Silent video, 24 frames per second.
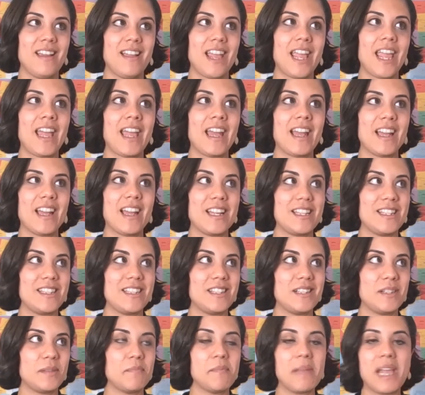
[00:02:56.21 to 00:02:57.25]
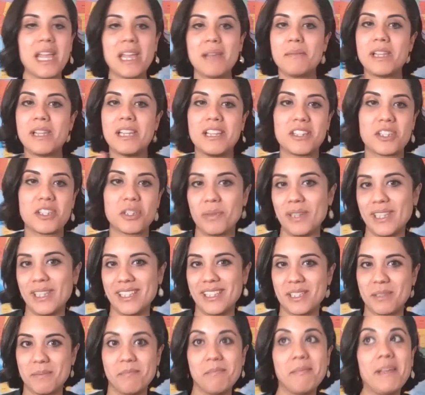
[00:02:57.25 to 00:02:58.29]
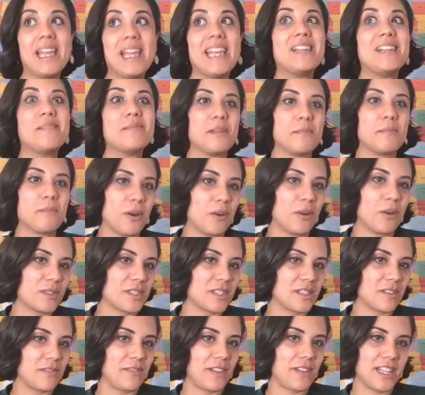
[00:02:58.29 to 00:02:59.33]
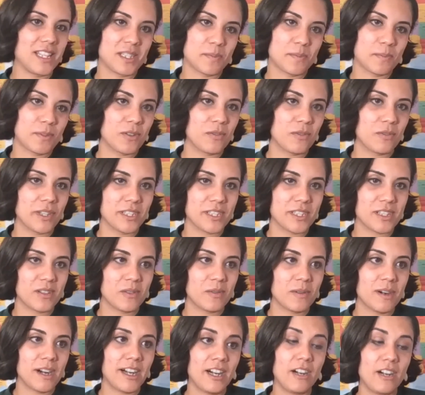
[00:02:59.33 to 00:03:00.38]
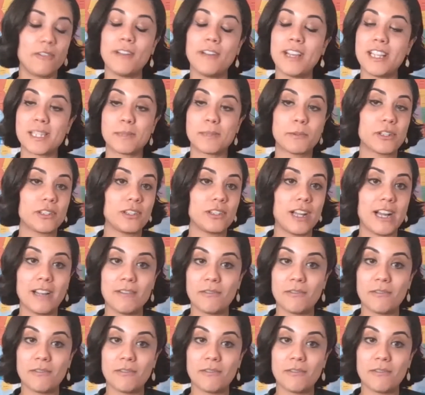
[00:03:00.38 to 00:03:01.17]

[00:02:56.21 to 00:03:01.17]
and maybe tweet, maybe post to Facebook once in a while. Facebook Live